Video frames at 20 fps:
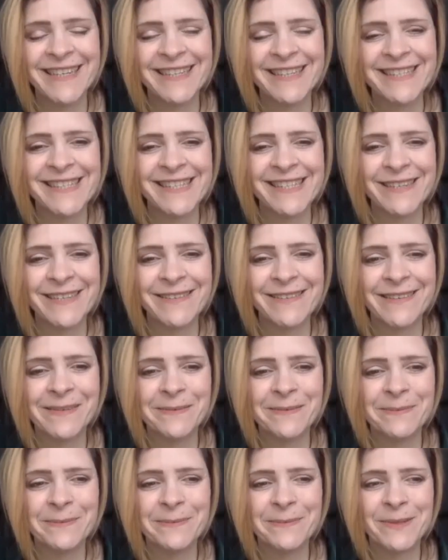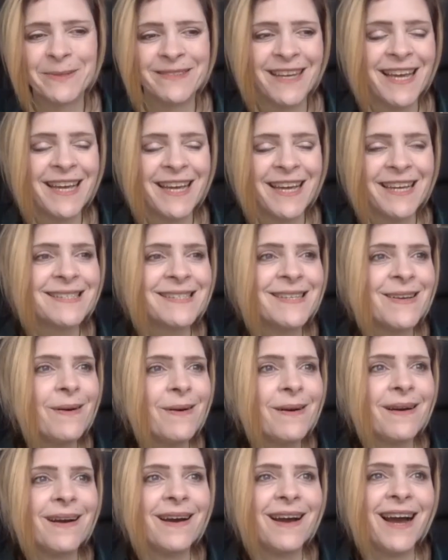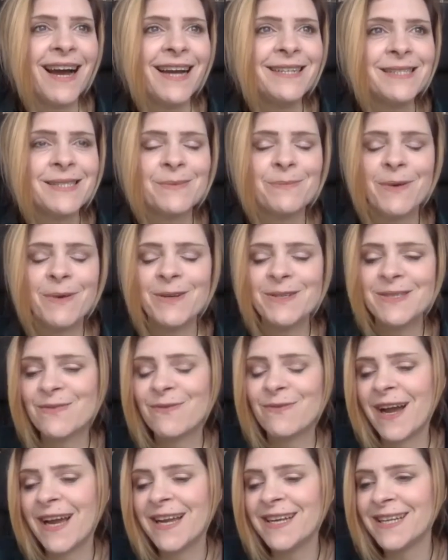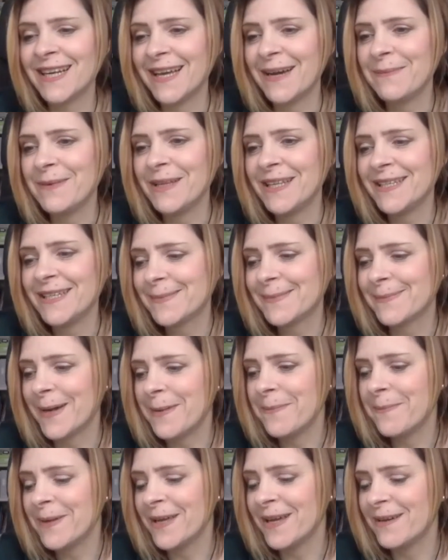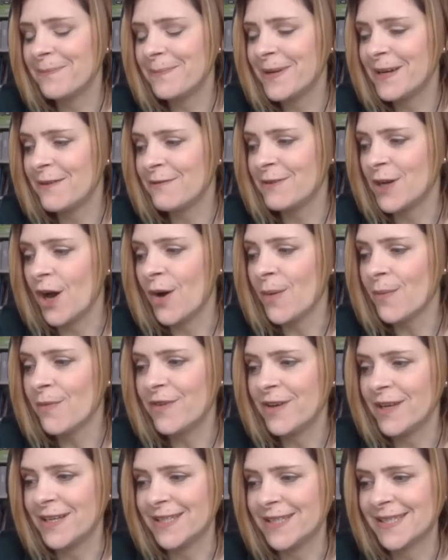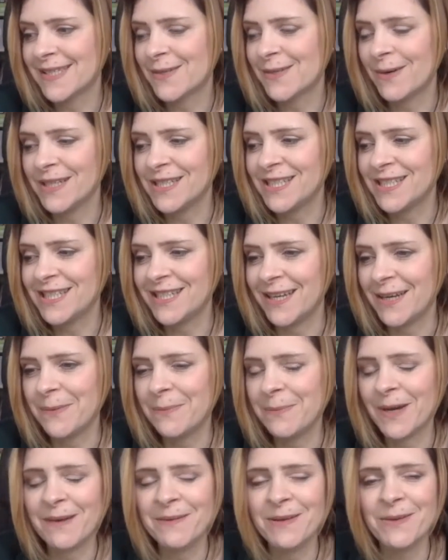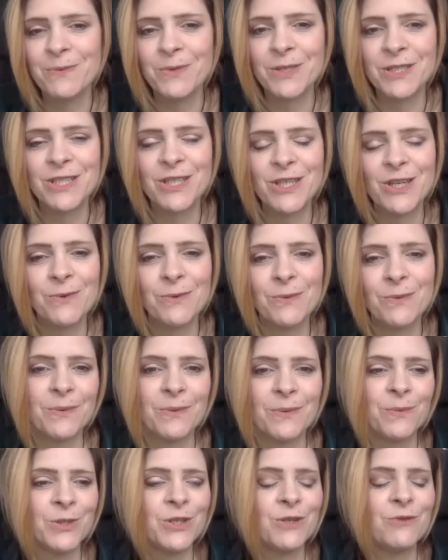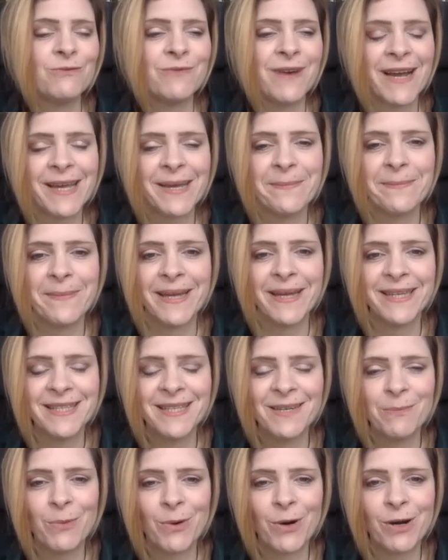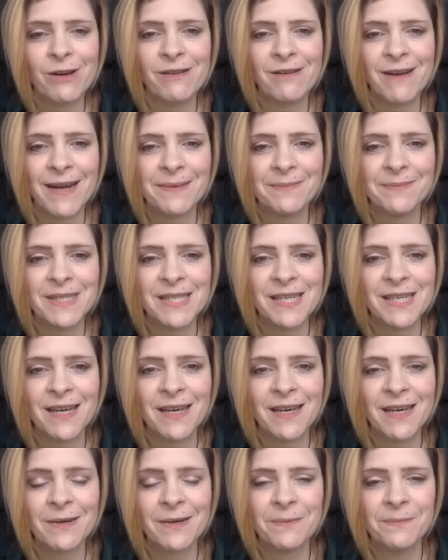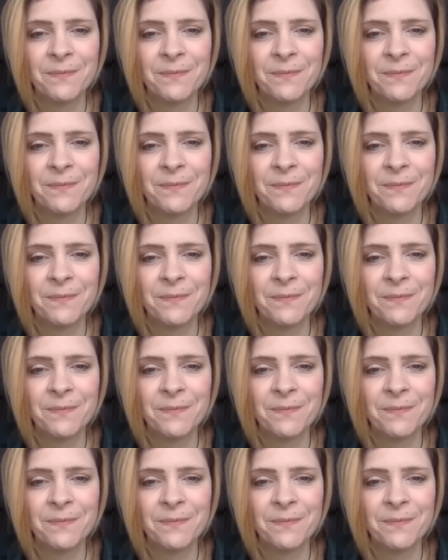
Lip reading: That's incredible. So I suppose finally, I mean, this might be a bit of an obvious question, but I mean, would you recommend the program to